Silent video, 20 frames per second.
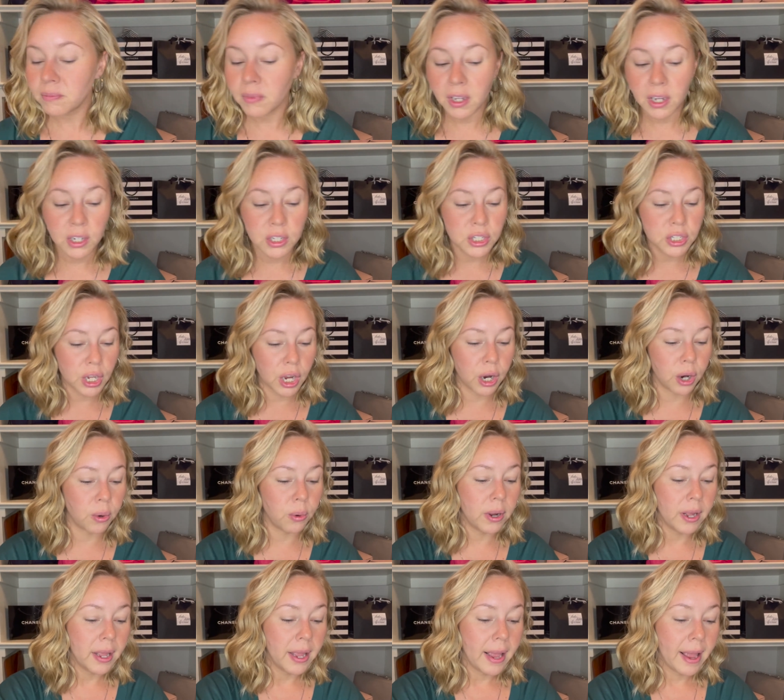
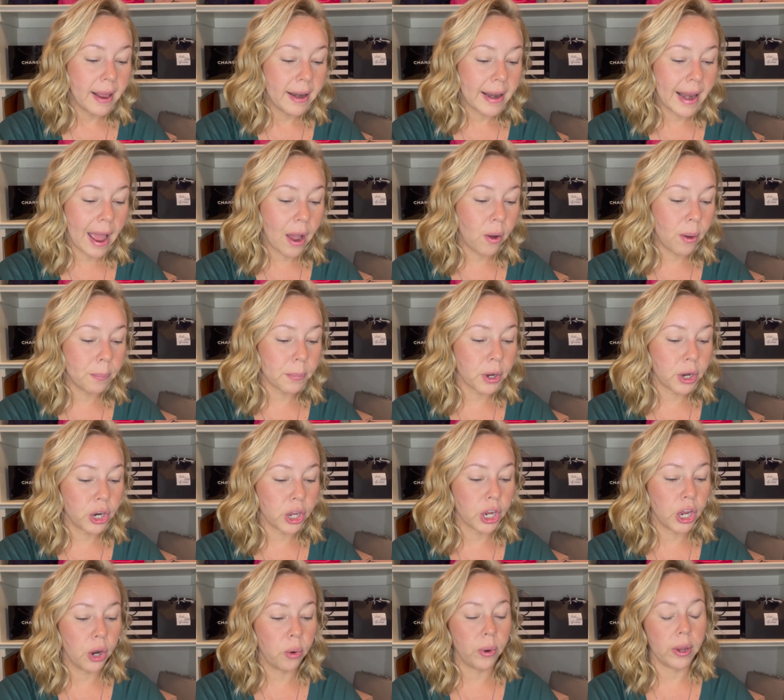So now I'm going to
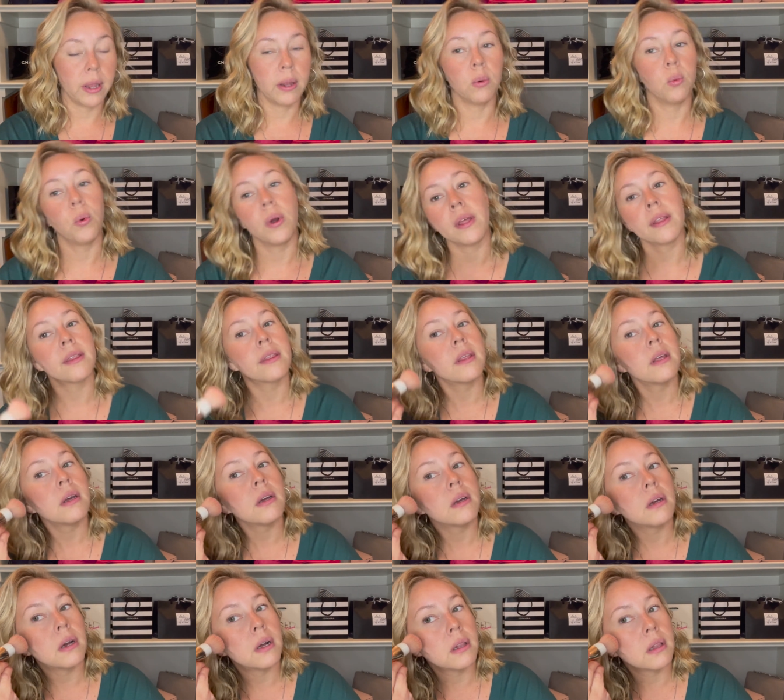go in with
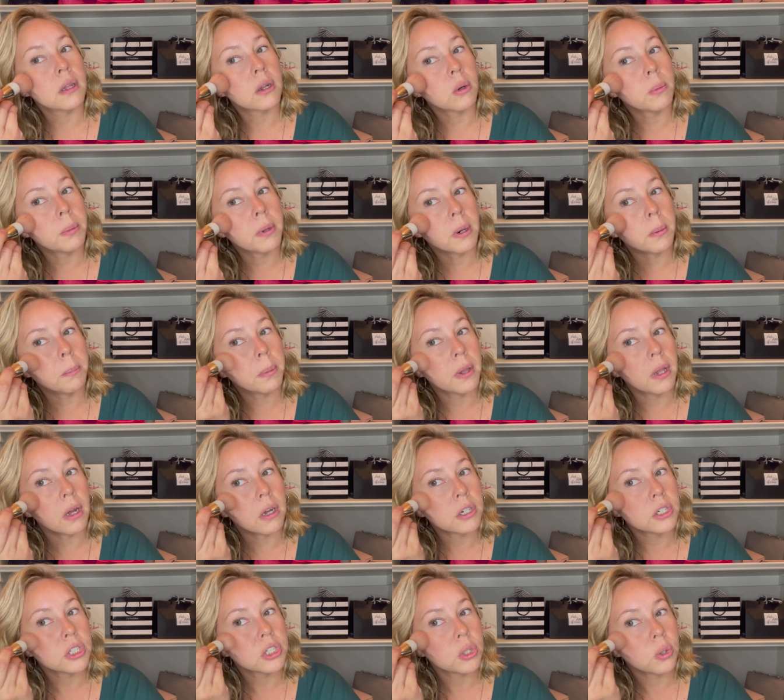a little bit of
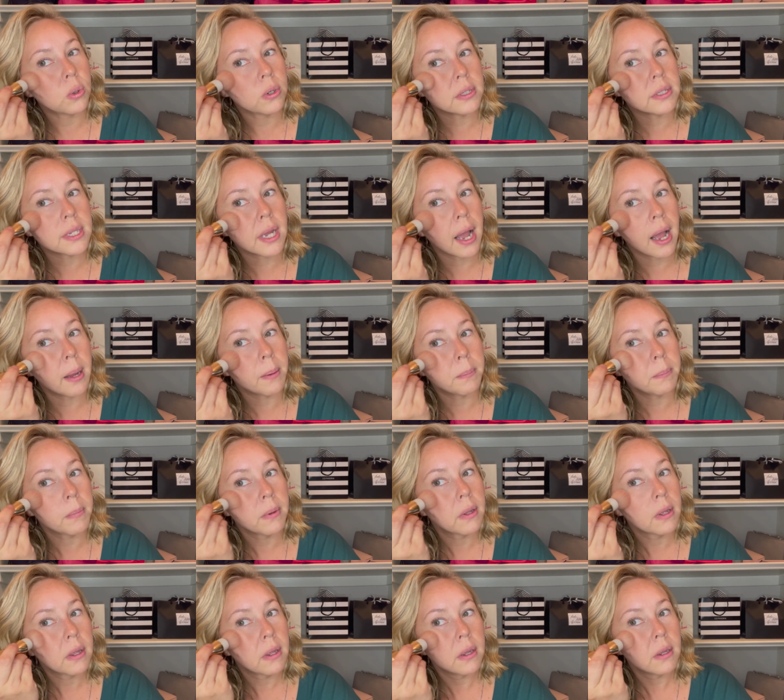blush on top,
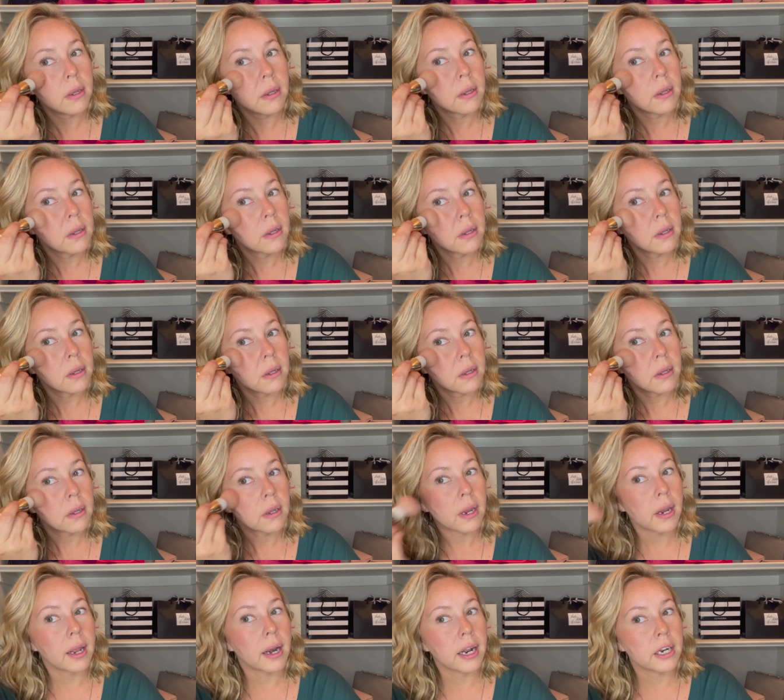
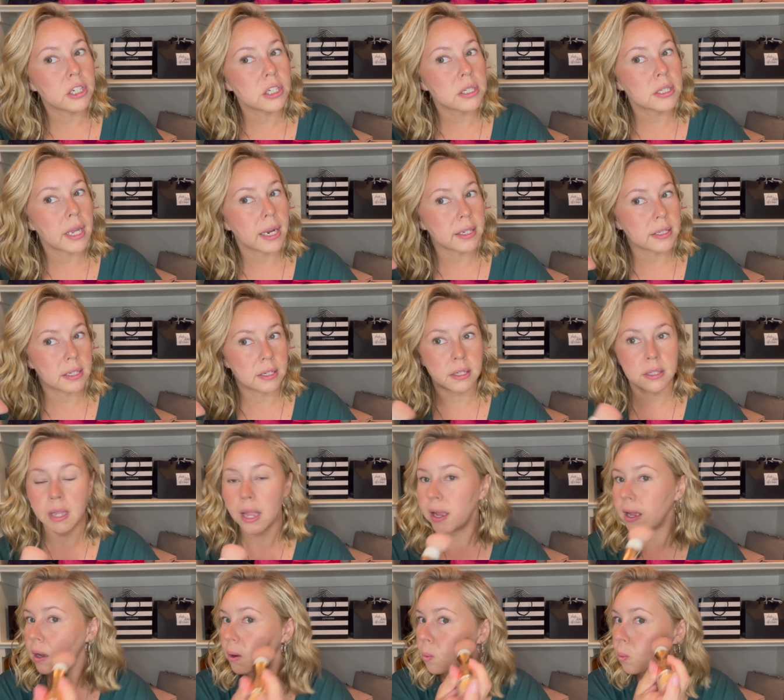and I just like to stay
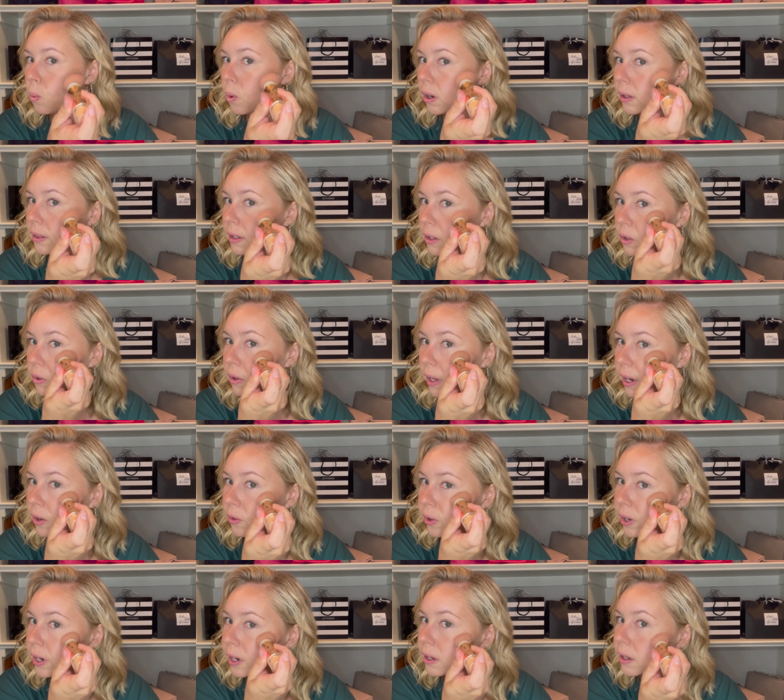in one little
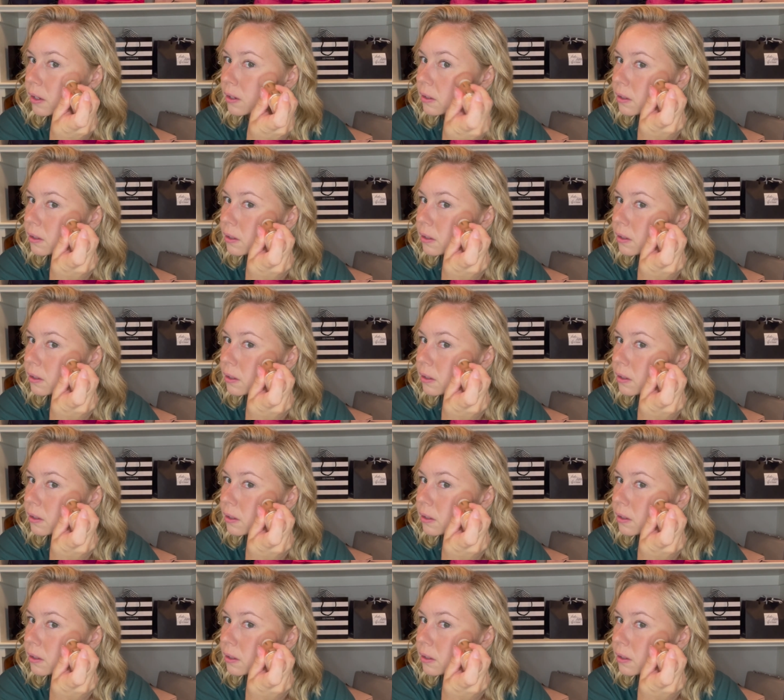area.